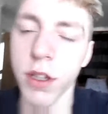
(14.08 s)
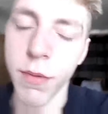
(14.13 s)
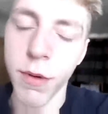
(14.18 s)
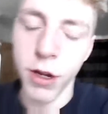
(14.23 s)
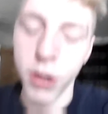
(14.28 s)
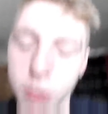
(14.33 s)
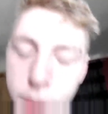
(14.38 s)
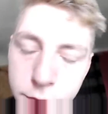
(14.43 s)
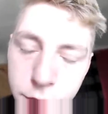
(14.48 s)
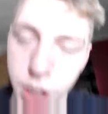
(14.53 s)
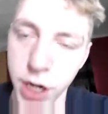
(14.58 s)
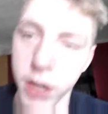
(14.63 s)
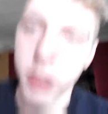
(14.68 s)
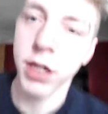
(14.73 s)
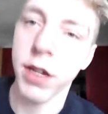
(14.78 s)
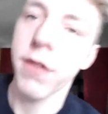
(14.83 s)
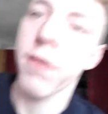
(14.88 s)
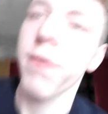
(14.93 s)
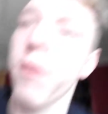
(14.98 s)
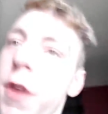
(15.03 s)
my
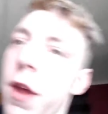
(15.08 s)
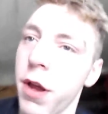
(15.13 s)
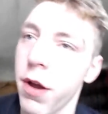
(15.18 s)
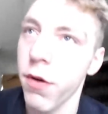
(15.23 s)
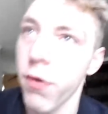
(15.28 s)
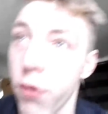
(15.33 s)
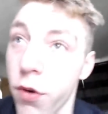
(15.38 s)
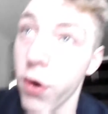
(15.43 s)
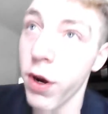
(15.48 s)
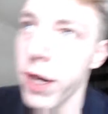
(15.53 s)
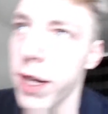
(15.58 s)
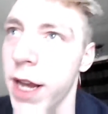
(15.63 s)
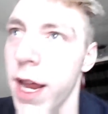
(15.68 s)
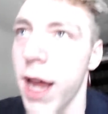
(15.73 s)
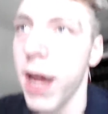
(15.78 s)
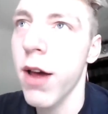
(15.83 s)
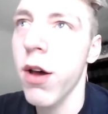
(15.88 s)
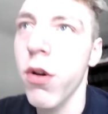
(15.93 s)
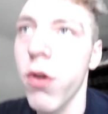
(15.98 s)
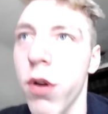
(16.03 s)
objective right
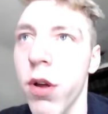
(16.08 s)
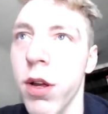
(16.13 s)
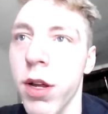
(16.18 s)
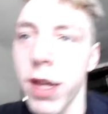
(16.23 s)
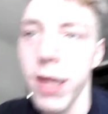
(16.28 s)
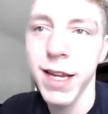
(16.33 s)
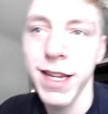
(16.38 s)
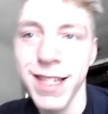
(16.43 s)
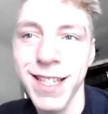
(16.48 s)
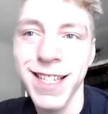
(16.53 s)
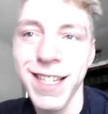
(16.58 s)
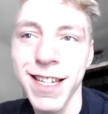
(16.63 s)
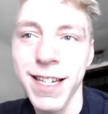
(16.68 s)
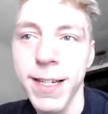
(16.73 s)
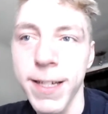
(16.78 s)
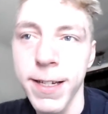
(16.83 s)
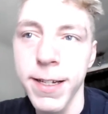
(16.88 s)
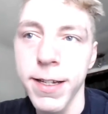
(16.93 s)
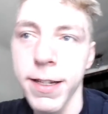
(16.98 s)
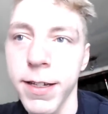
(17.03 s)
now is
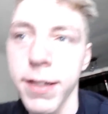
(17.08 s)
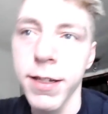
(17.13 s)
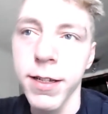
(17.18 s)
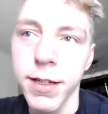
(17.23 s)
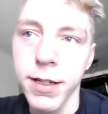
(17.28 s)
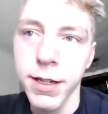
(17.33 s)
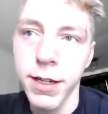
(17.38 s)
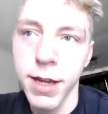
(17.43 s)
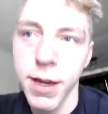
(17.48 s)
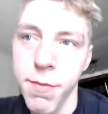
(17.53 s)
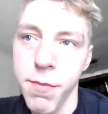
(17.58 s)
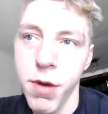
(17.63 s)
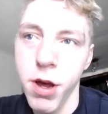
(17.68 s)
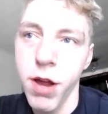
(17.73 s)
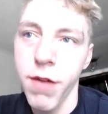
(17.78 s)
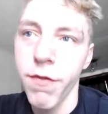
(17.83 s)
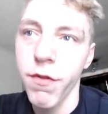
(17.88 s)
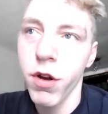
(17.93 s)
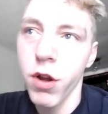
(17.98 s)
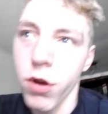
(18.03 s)
get my
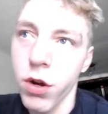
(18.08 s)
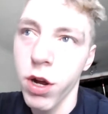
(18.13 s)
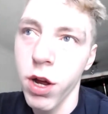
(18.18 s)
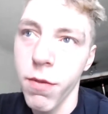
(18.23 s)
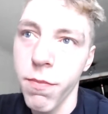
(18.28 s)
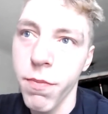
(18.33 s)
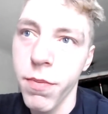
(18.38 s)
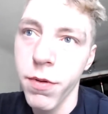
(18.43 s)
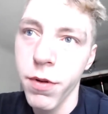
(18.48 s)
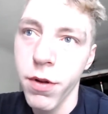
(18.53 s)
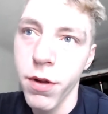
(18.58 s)
vlog up.